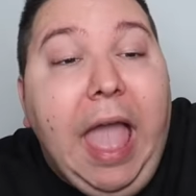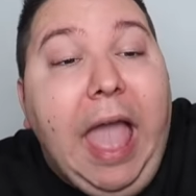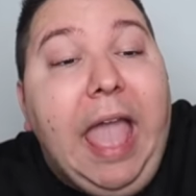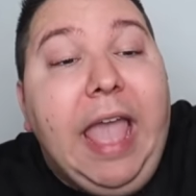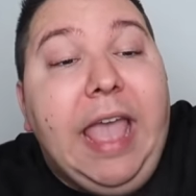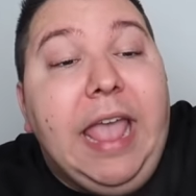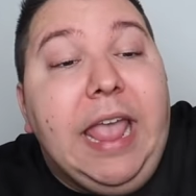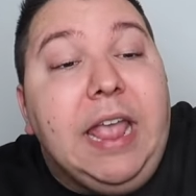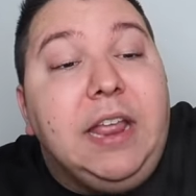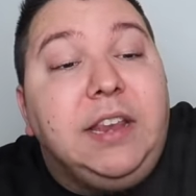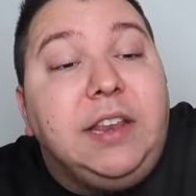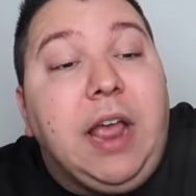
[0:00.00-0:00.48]

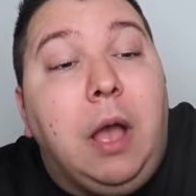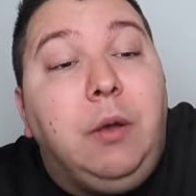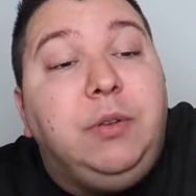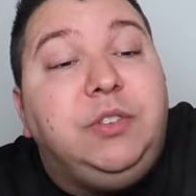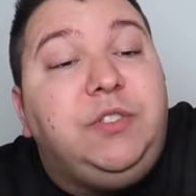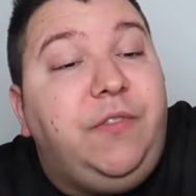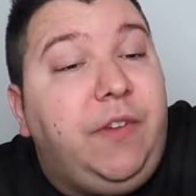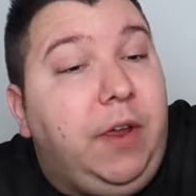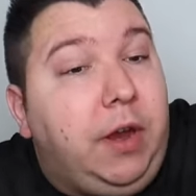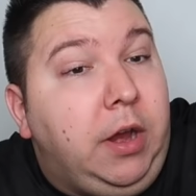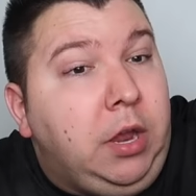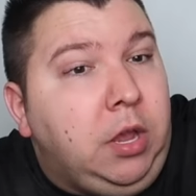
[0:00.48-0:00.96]
And I
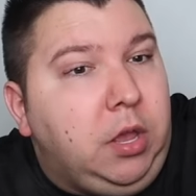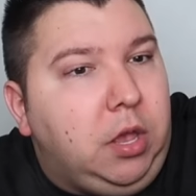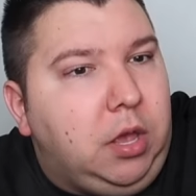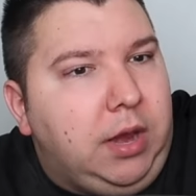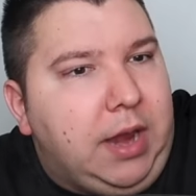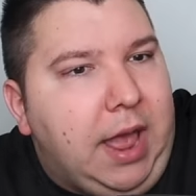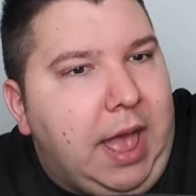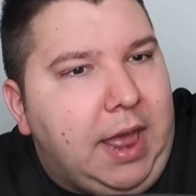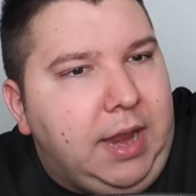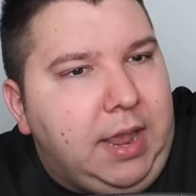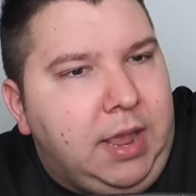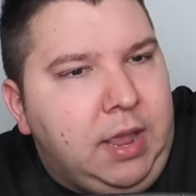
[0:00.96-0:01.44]
was very
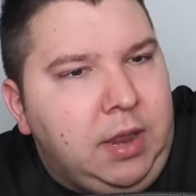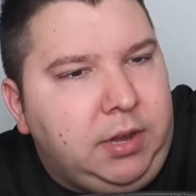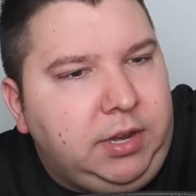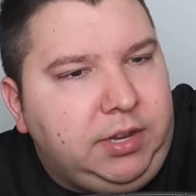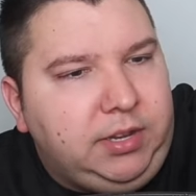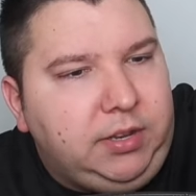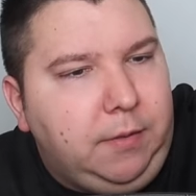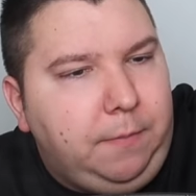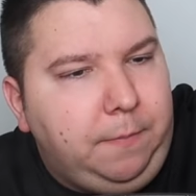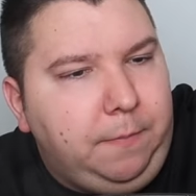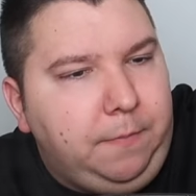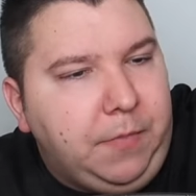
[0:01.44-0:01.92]
good at it.
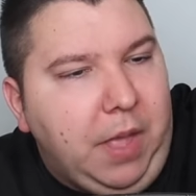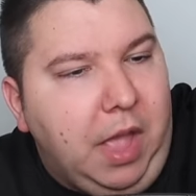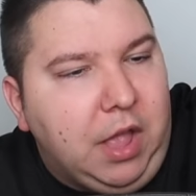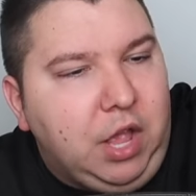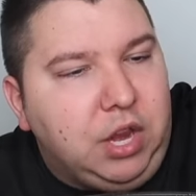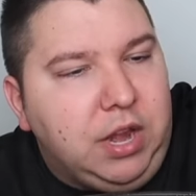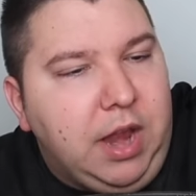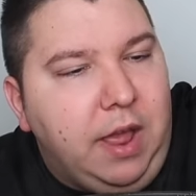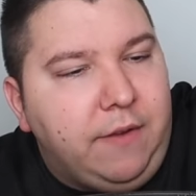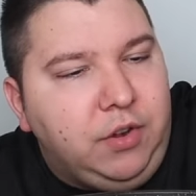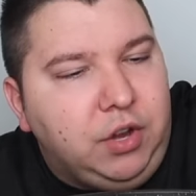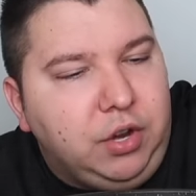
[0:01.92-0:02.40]
I
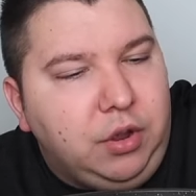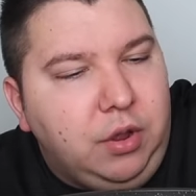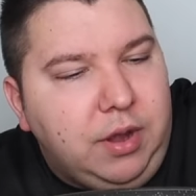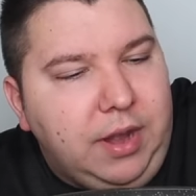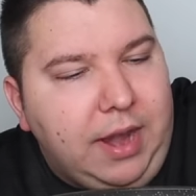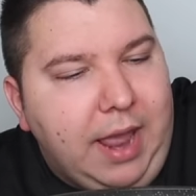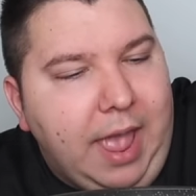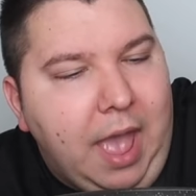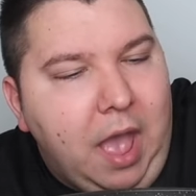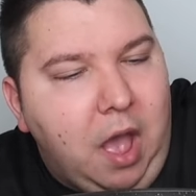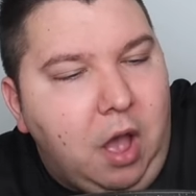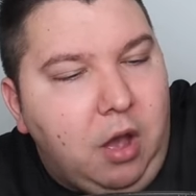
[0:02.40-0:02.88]
could never do it
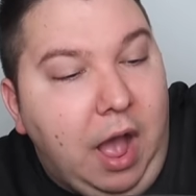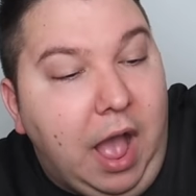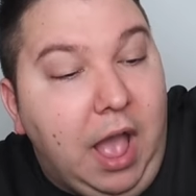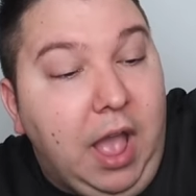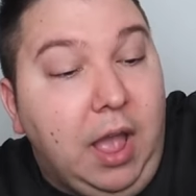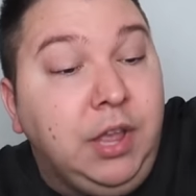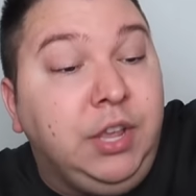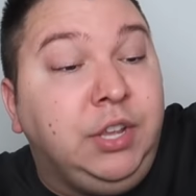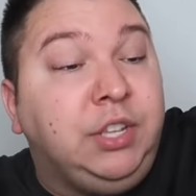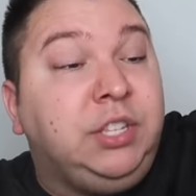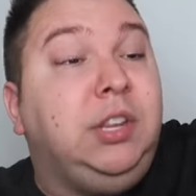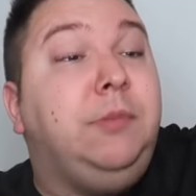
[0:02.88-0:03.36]
now.
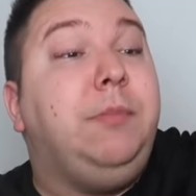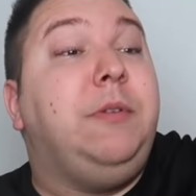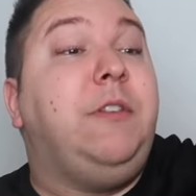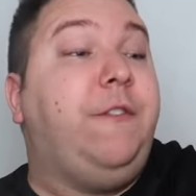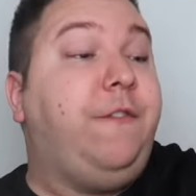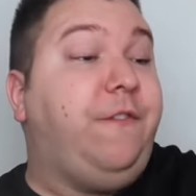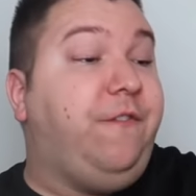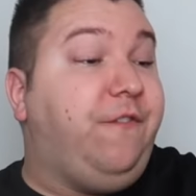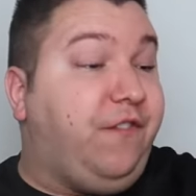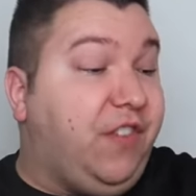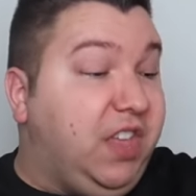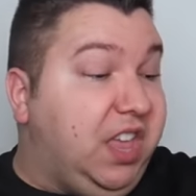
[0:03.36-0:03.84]
I used to be
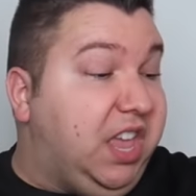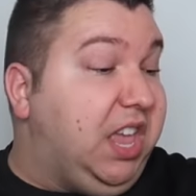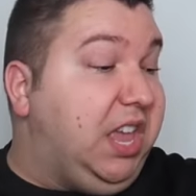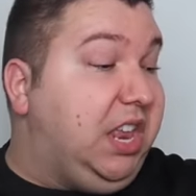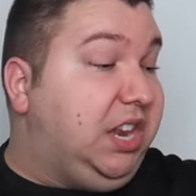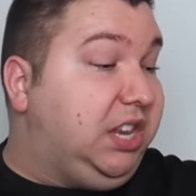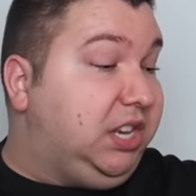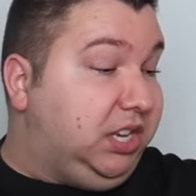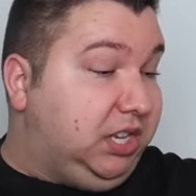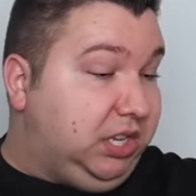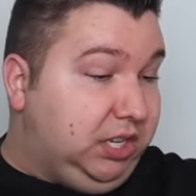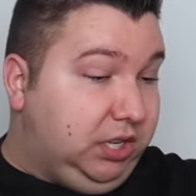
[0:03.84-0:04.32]

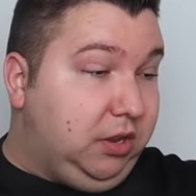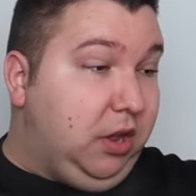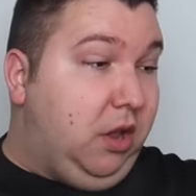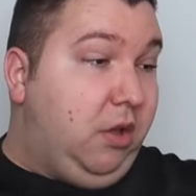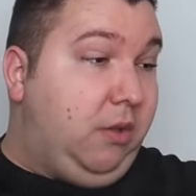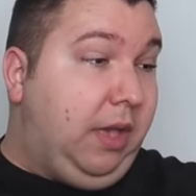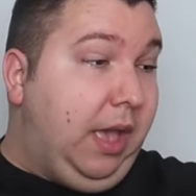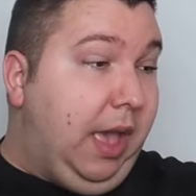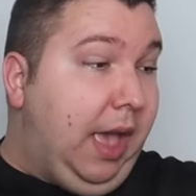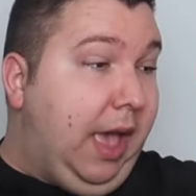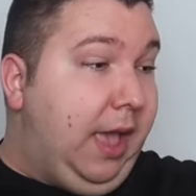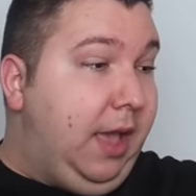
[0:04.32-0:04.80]
fit,
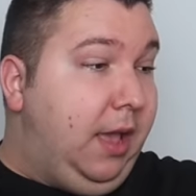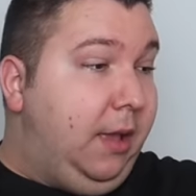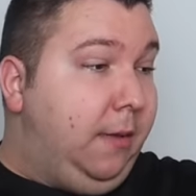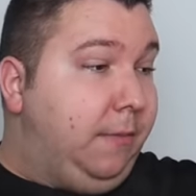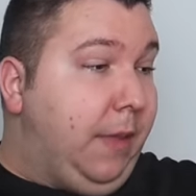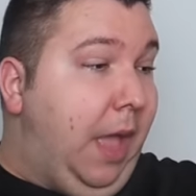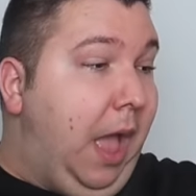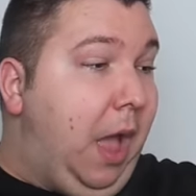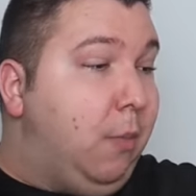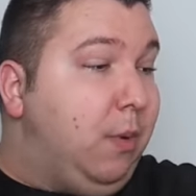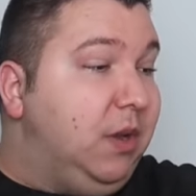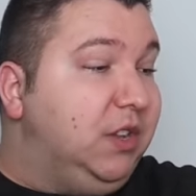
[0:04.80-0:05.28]
okay?
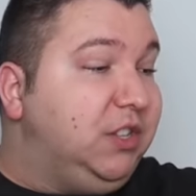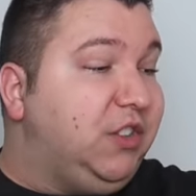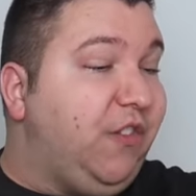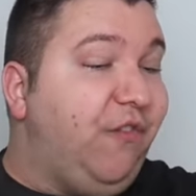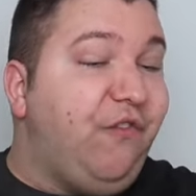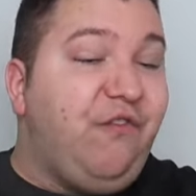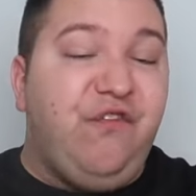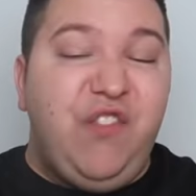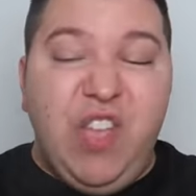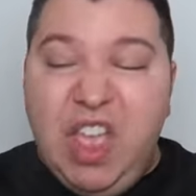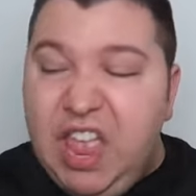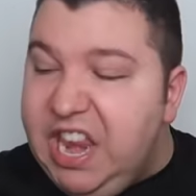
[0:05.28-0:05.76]
I was
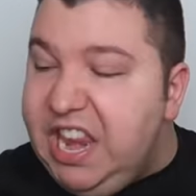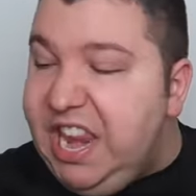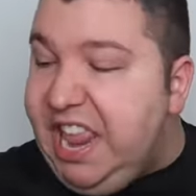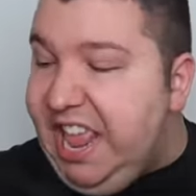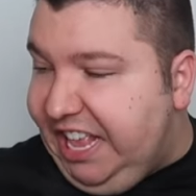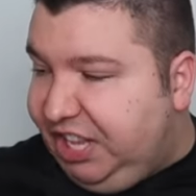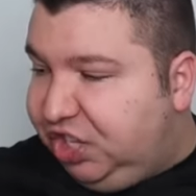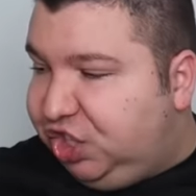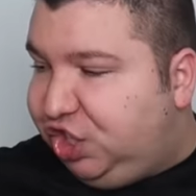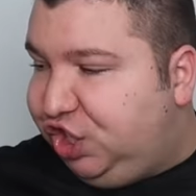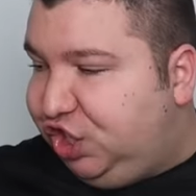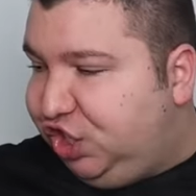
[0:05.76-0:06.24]

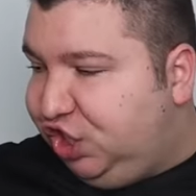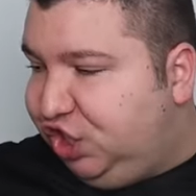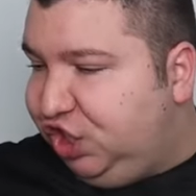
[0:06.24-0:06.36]
fitness.